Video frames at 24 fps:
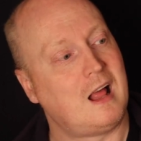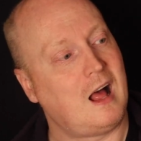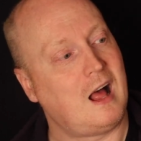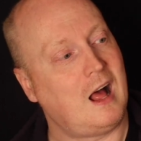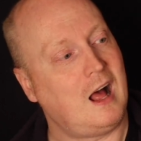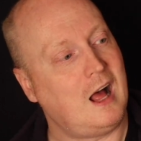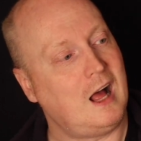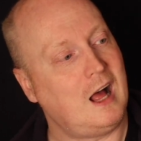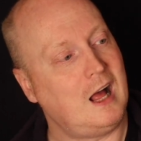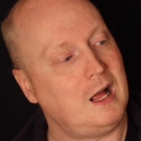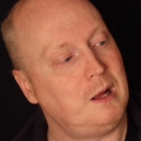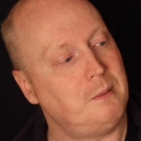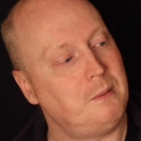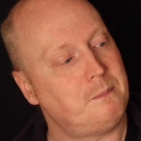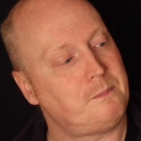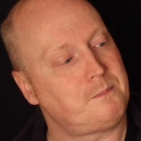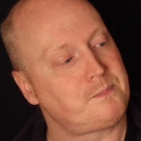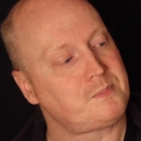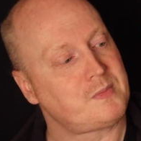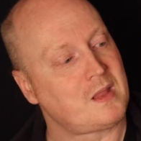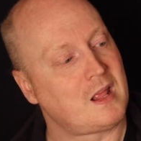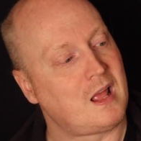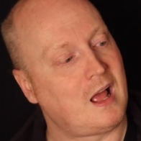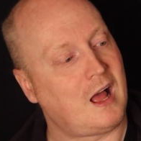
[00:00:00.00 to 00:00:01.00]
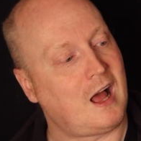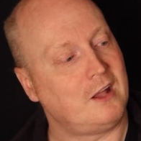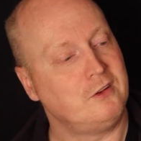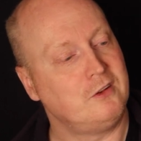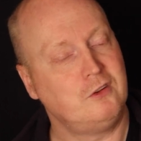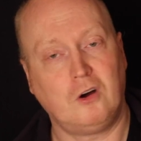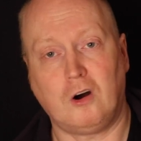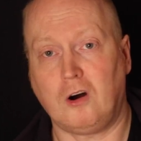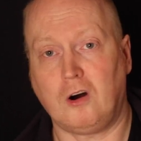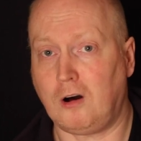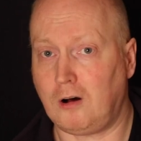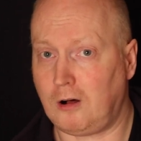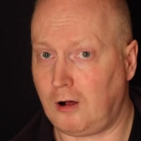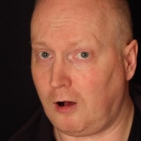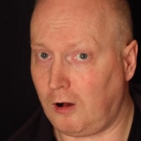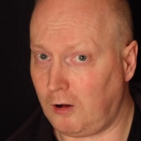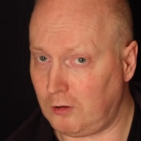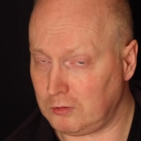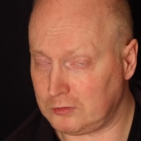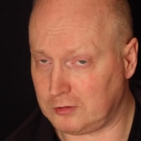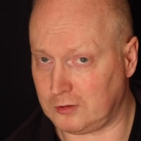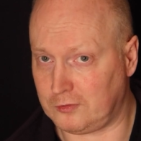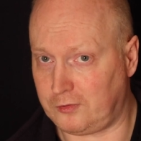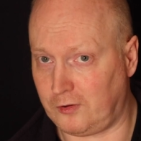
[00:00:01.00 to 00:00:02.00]
and no
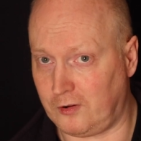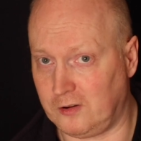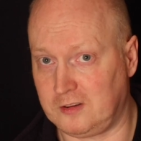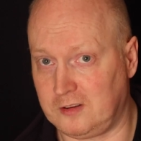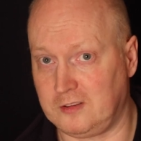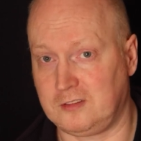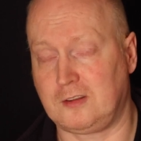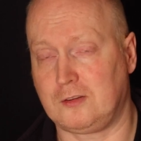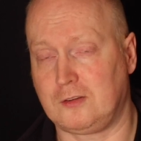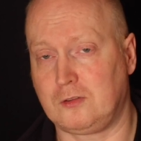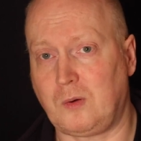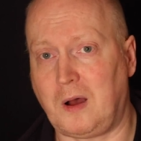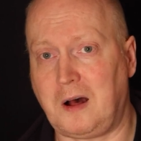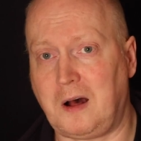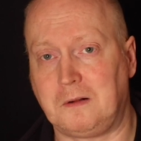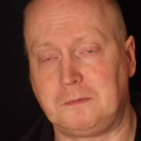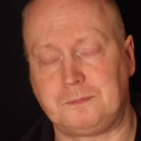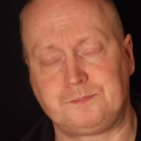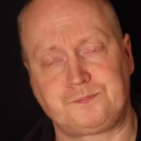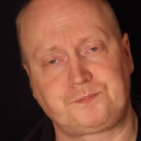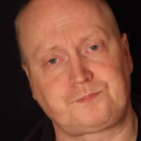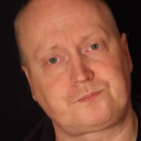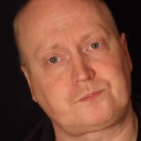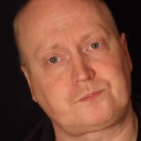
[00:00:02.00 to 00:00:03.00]
autofocus as well.